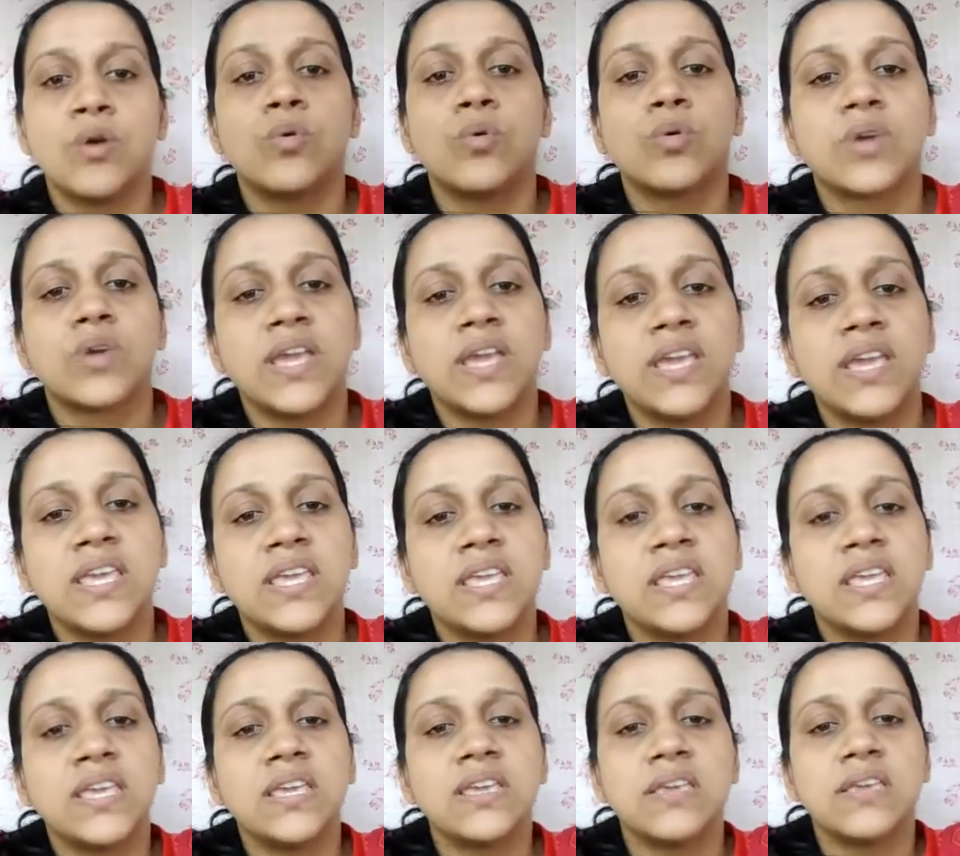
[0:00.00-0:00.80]
okay,
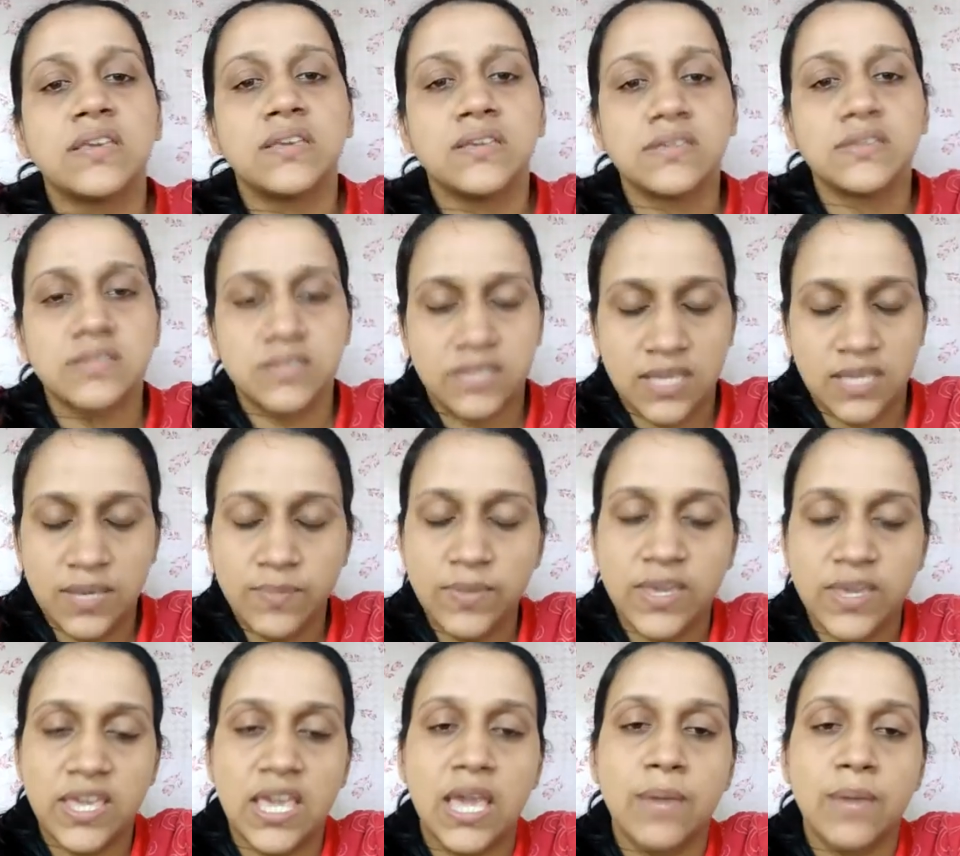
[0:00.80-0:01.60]
he
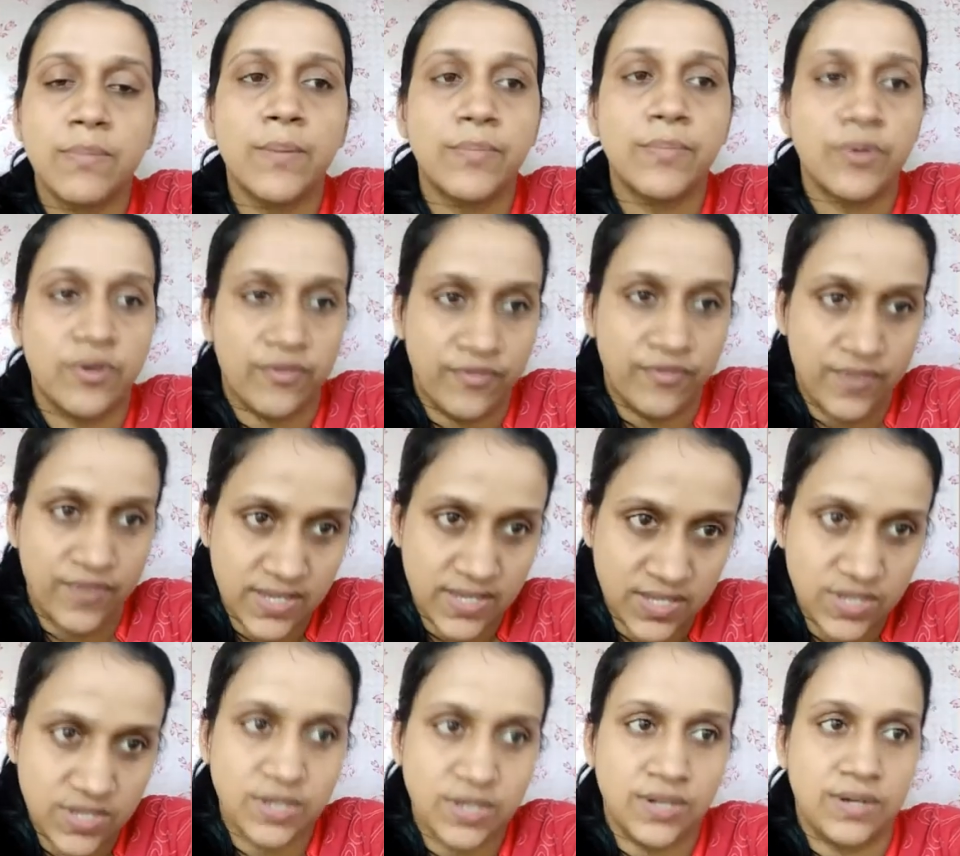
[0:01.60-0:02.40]
became a
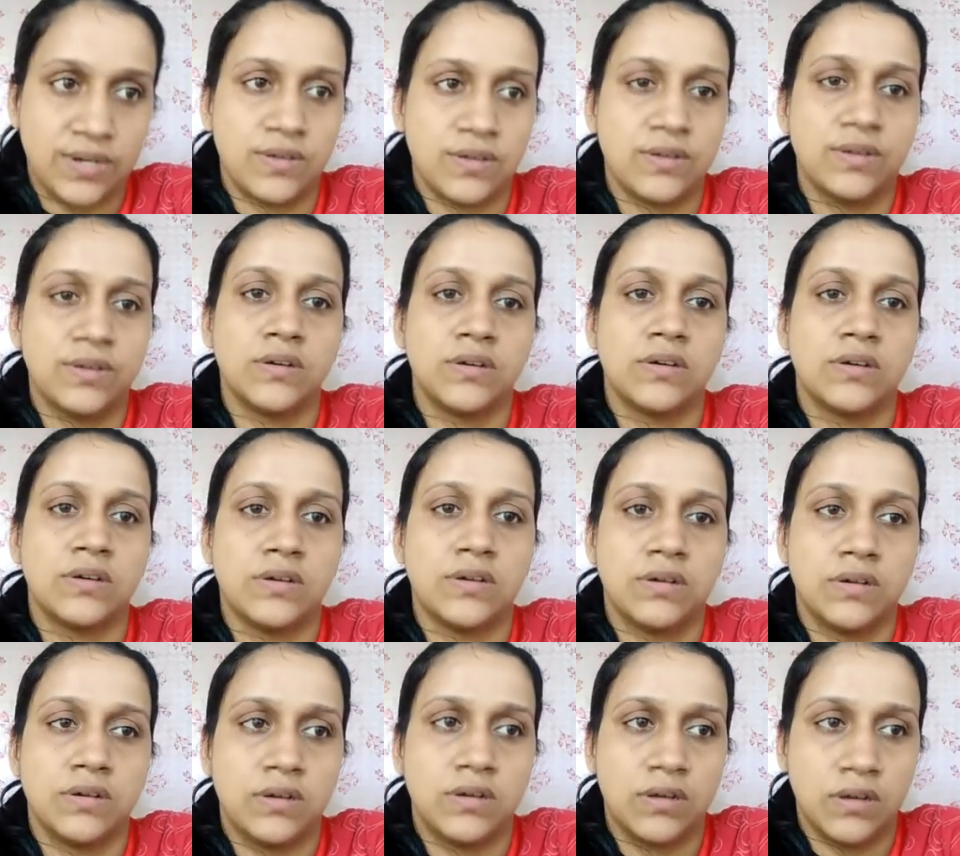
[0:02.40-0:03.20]
professor,
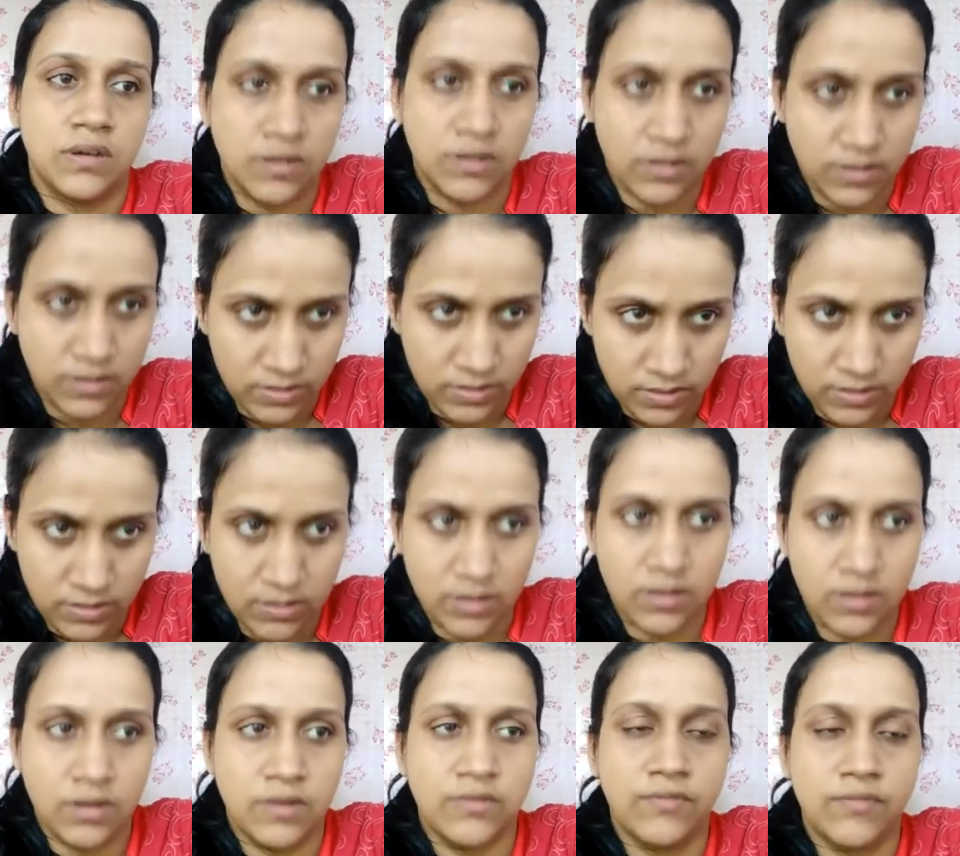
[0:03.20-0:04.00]

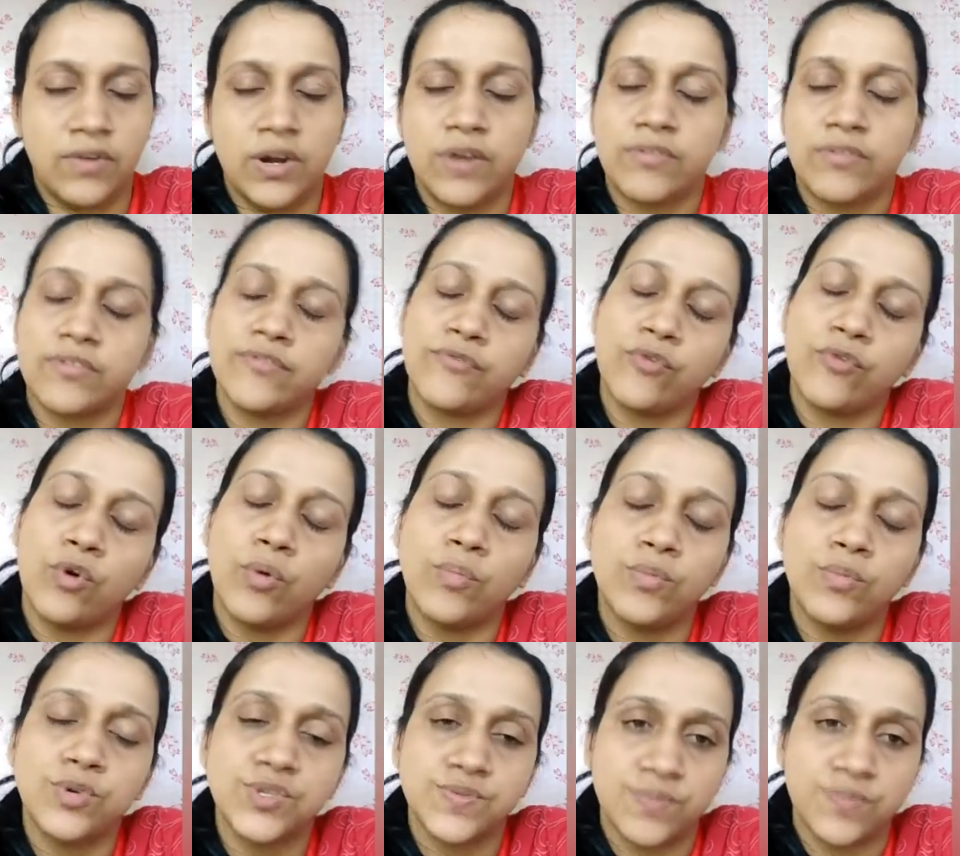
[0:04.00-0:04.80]
one of the
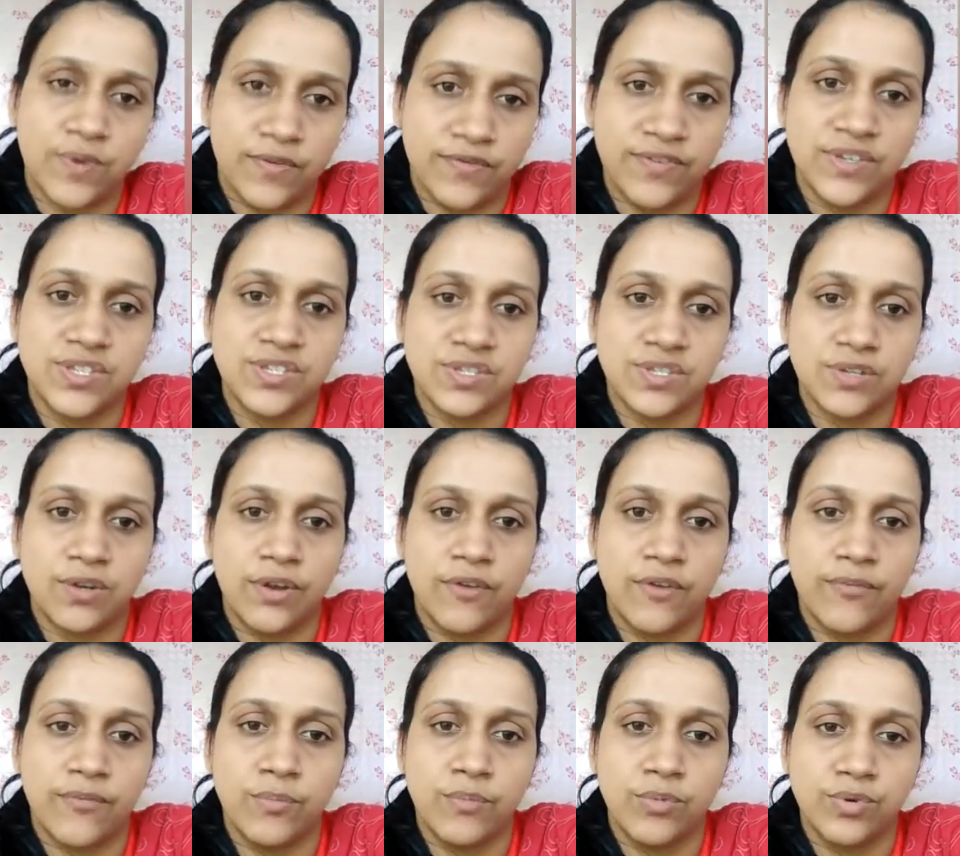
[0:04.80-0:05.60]
foremost professor
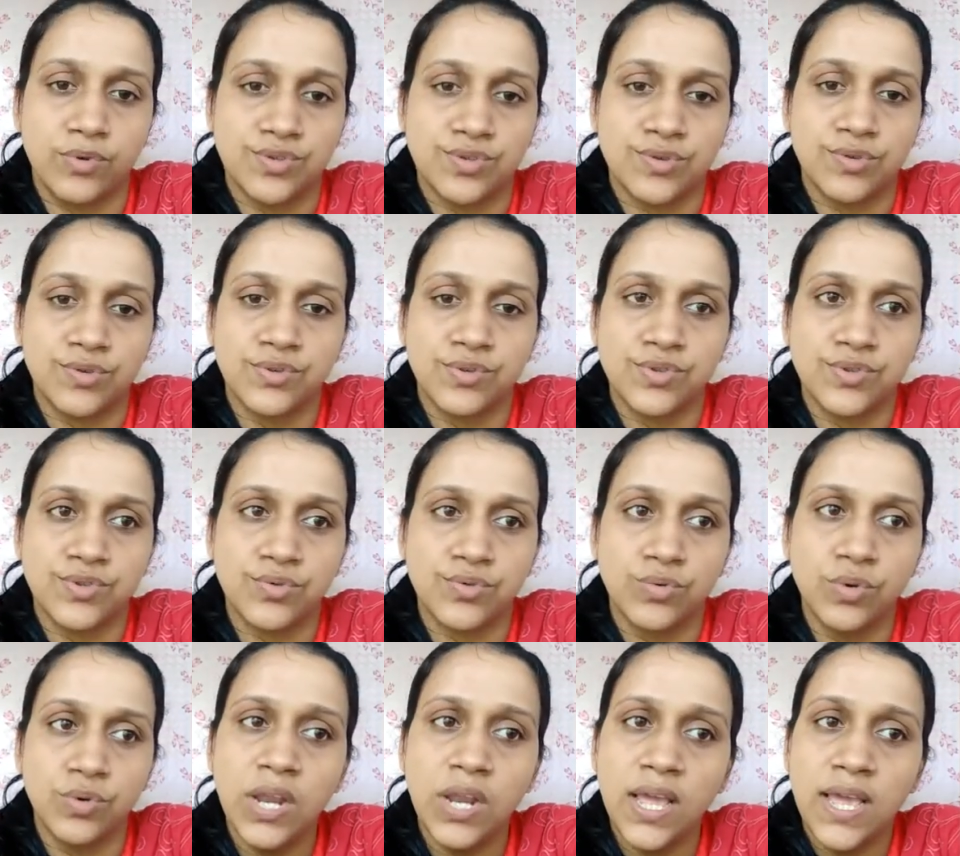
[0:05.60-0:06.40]
of Moscow
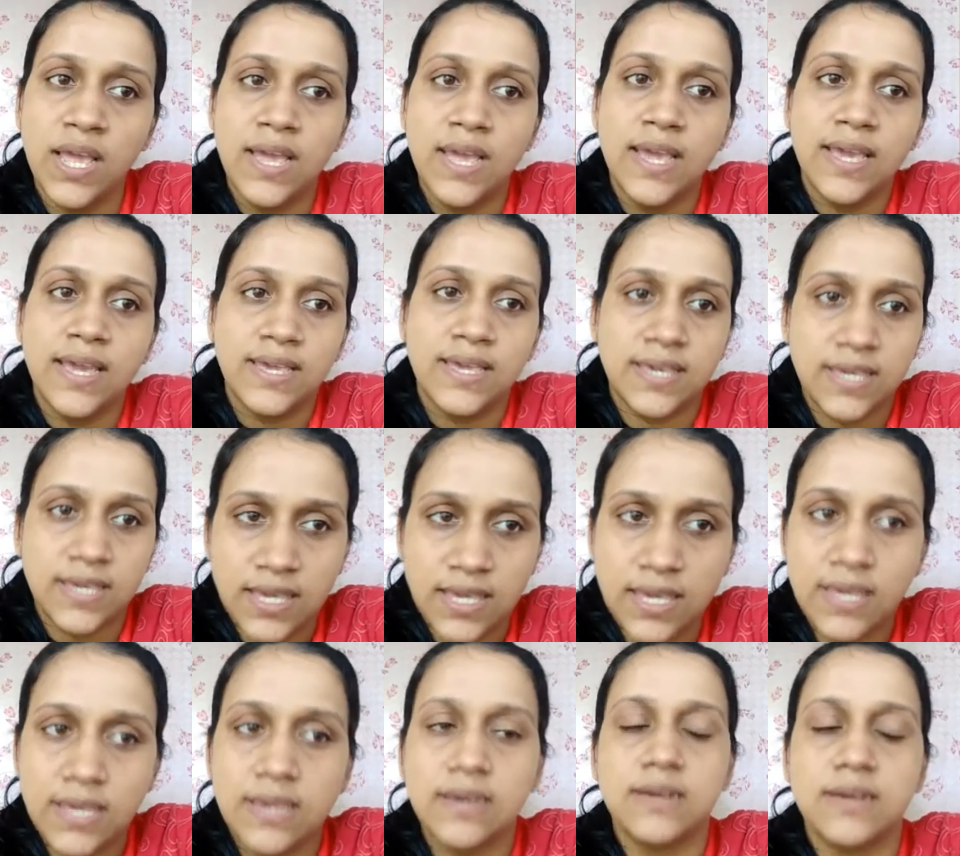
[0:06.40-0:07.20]
school.
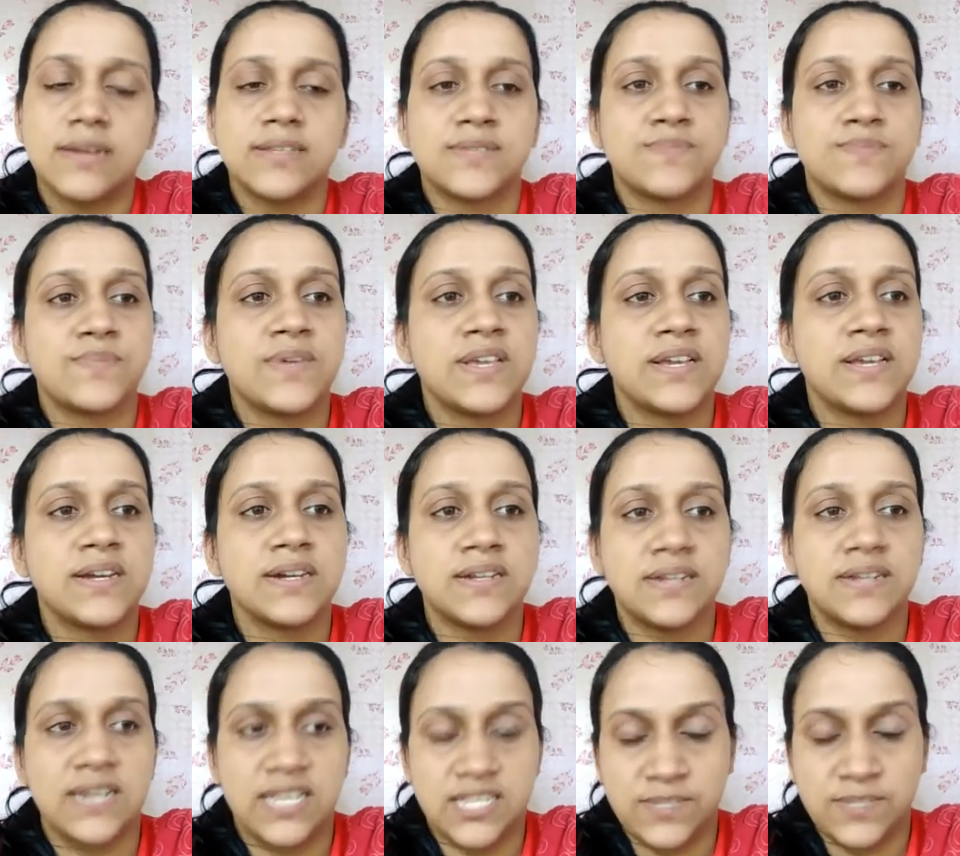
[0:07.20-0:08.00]
He has
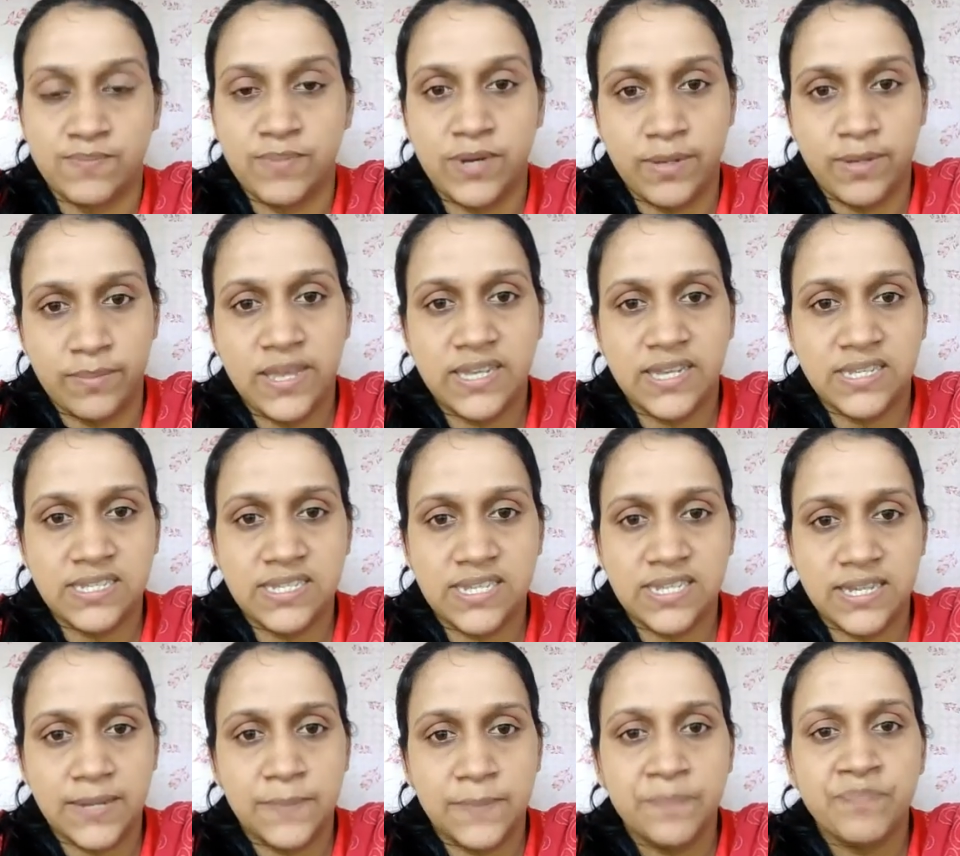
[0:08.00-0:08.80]
begun
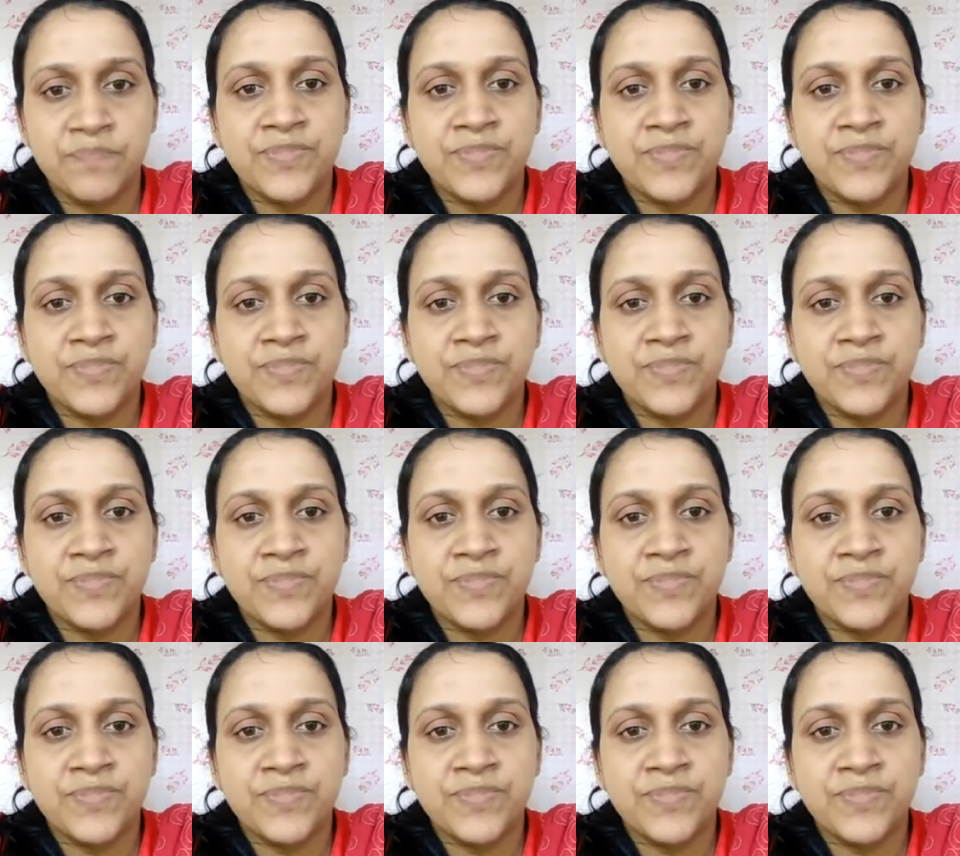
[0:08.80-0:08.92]
experimenting